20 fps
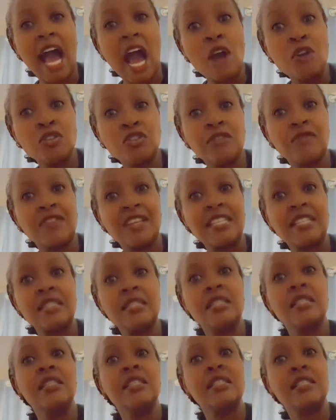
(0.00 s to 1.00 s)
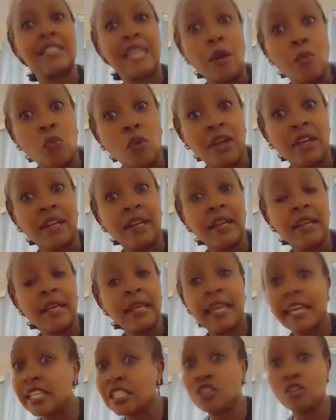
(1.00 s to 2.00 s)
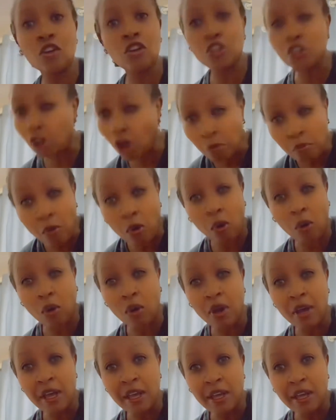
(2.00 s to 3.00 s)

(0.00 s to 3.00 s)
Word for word: out of this someone. It's not normal.